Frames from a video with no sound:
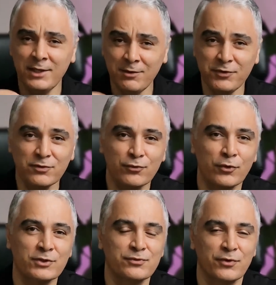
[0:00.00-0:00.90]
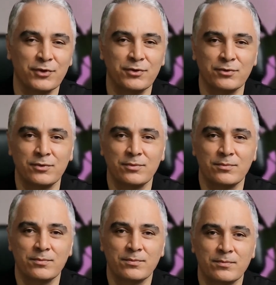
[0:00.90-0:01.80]
if it works for you.
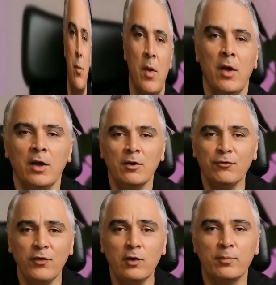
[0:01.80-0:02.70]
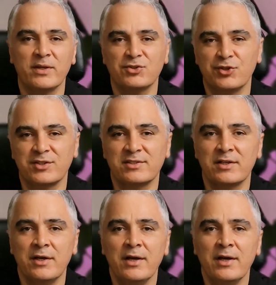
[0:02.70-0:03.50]
Flow metrics.